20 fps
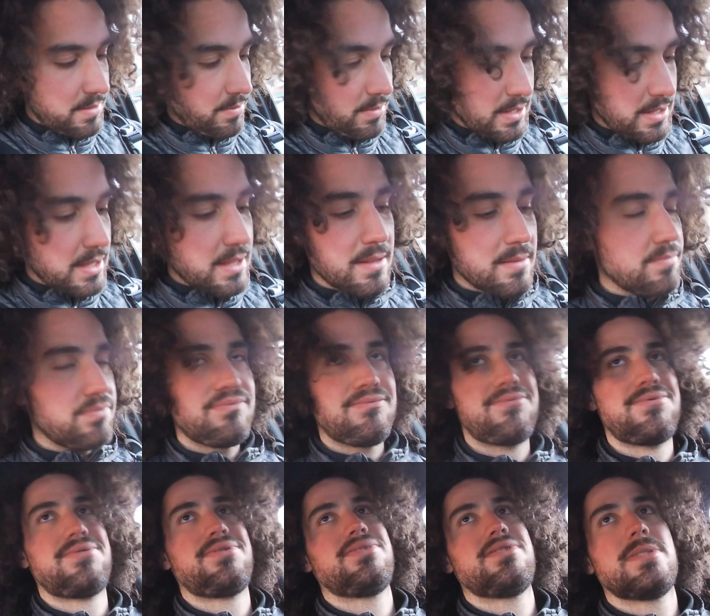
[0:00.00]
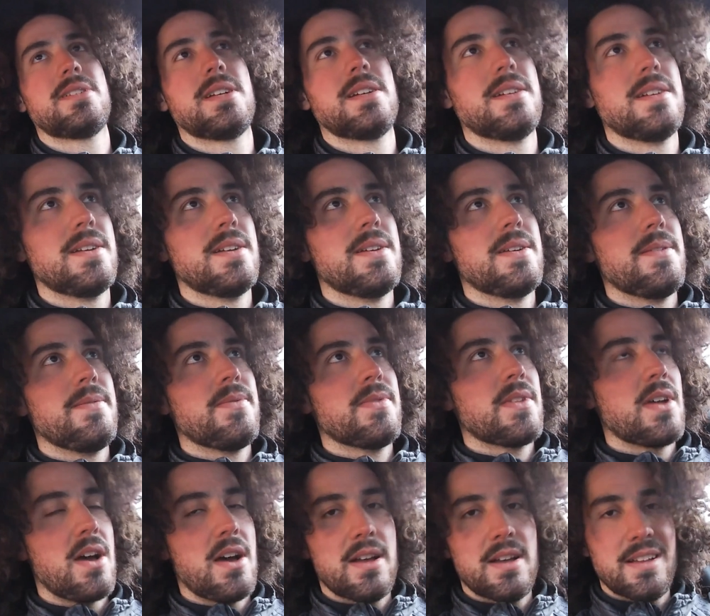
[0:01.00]
What?
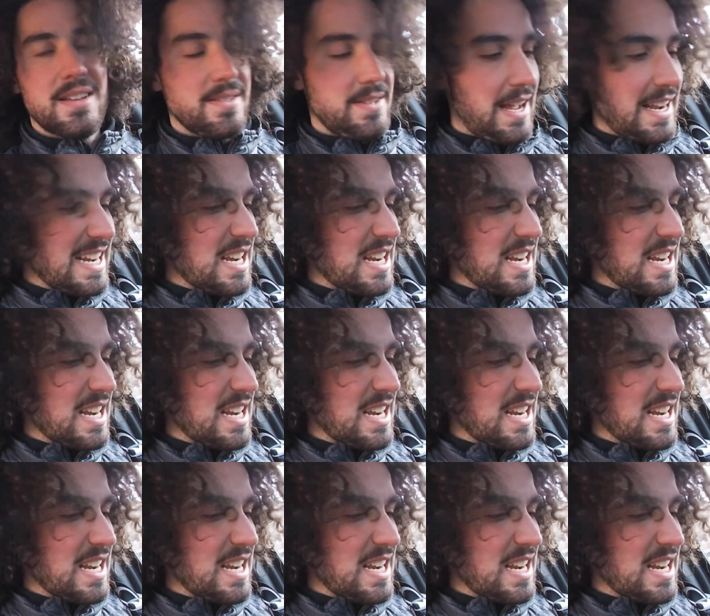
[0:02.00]
Oh,